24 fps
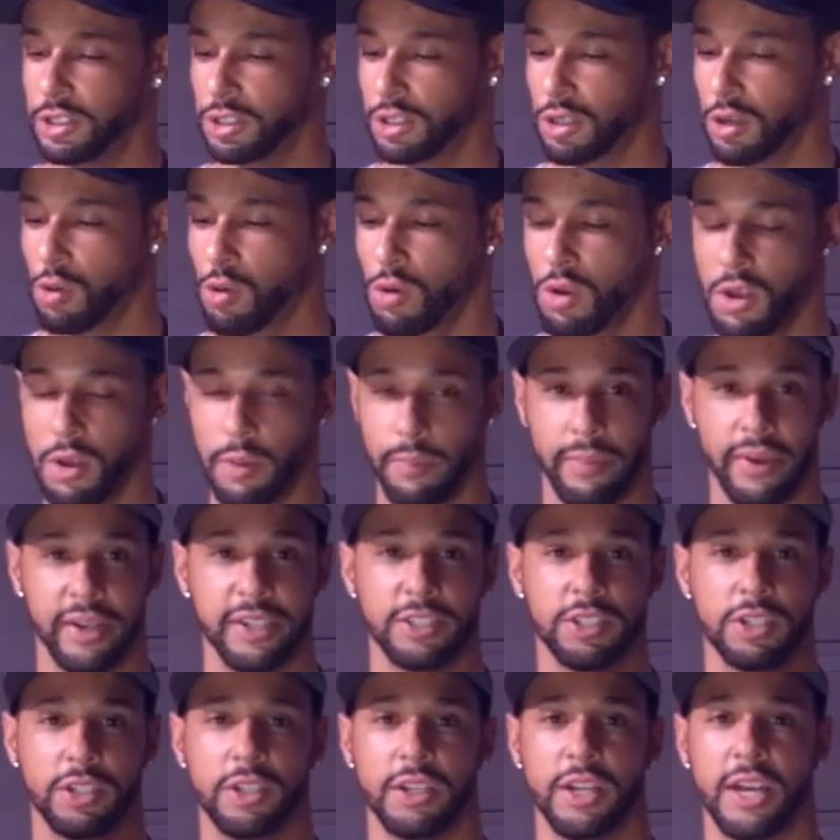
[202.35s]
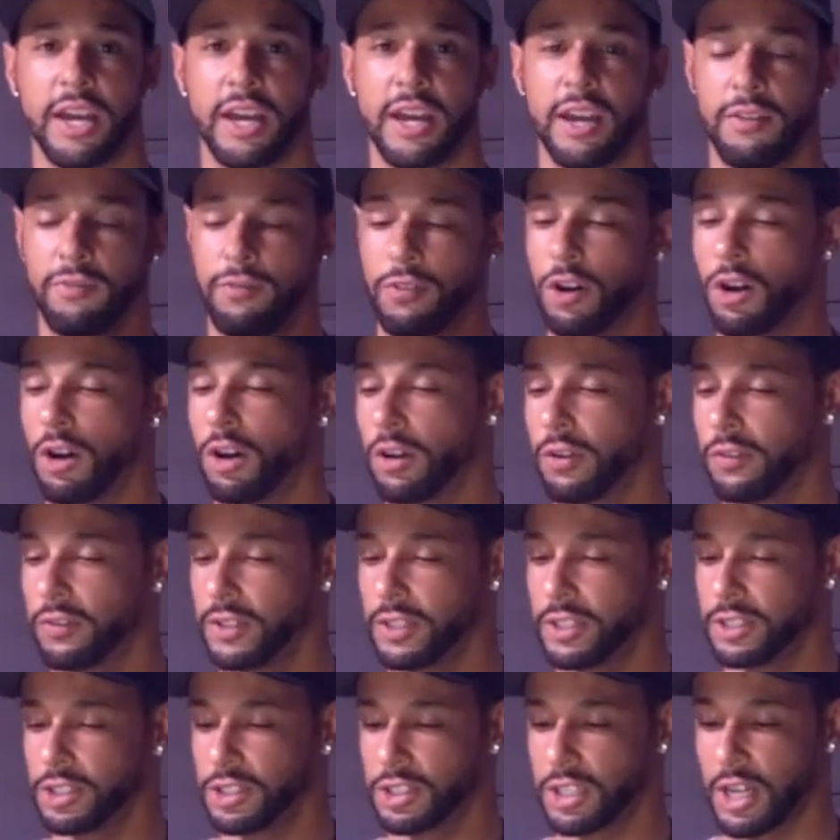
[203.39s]
So basically I have all
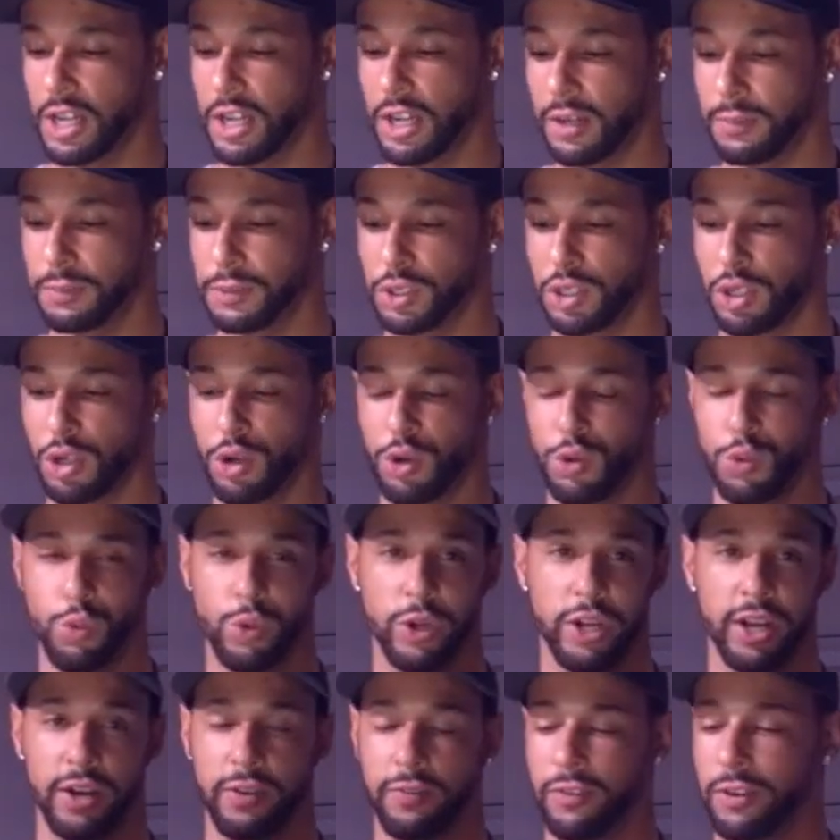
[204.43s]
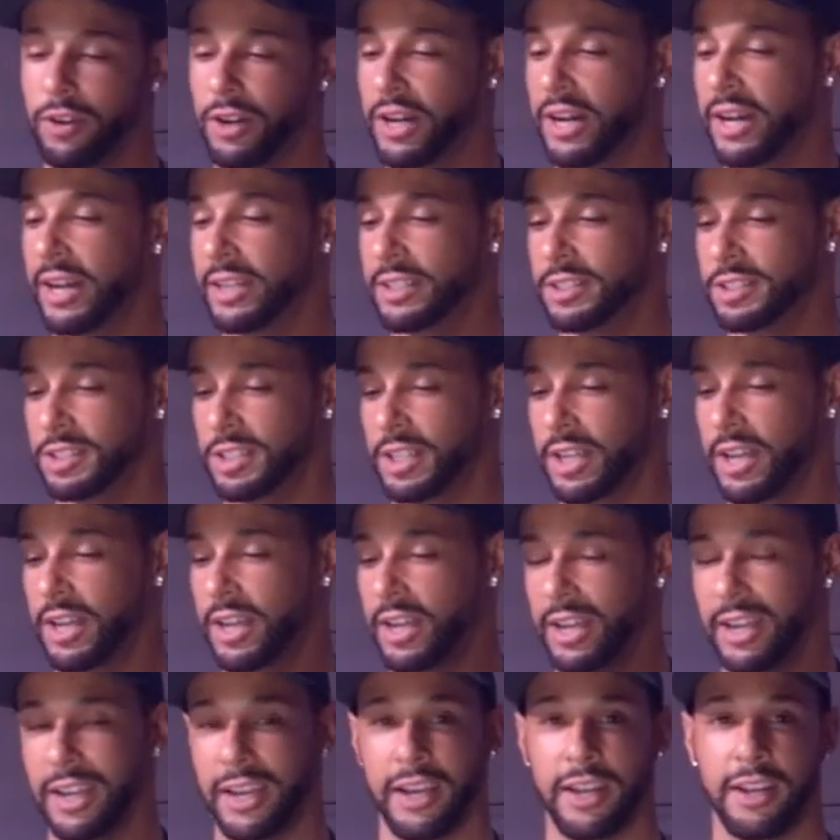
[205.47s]
these set up. So whenever I
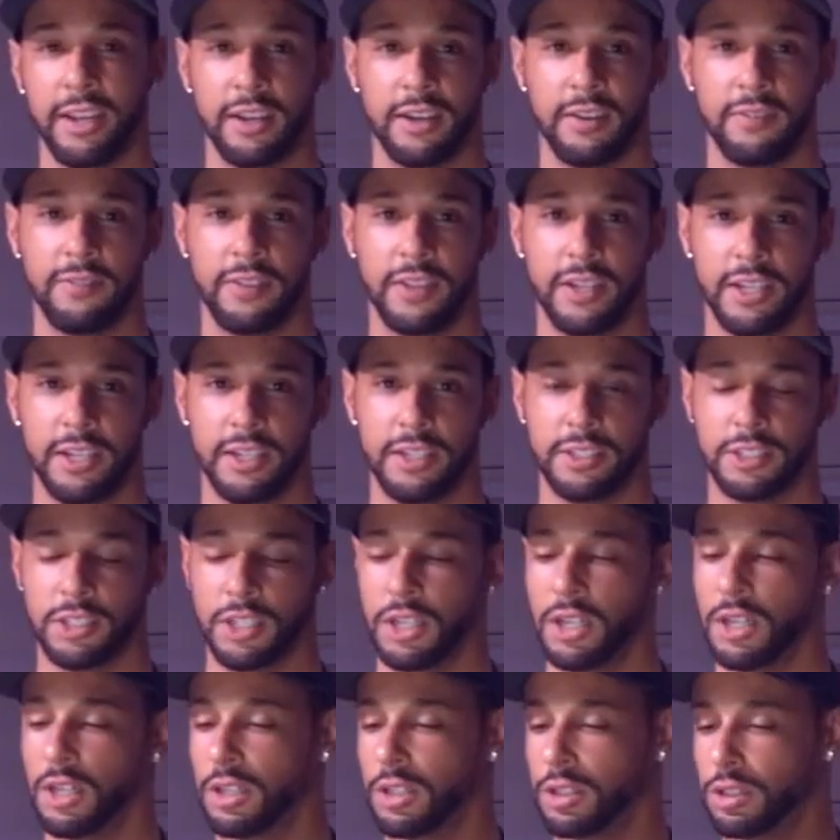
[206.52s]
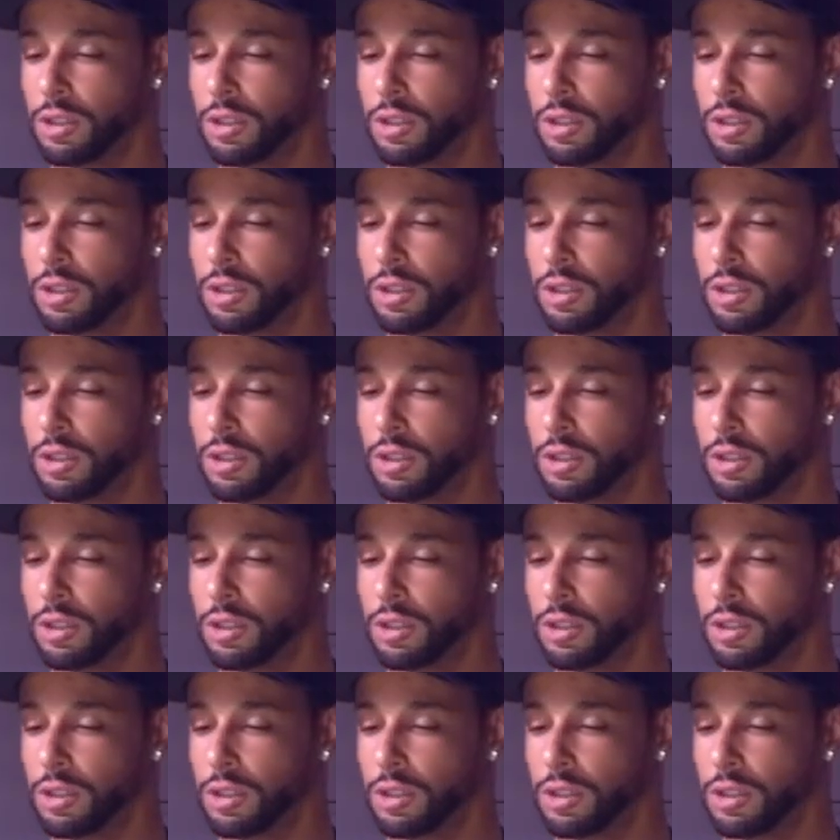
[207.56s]
say any of these